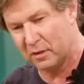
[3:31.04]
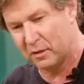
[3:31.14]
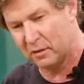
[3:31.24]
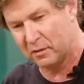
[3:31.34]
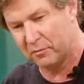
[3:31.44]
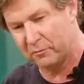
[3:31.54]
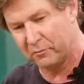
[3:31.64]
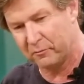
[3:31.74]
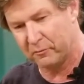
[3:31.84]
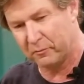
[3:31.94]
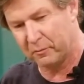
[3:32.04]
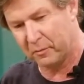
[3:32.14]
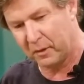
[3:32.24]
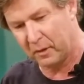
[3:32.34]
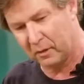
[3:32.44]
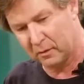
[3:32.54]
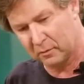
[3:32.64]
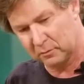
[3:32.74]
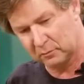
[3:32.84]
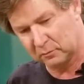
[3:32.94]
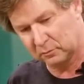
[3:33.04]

[no speech]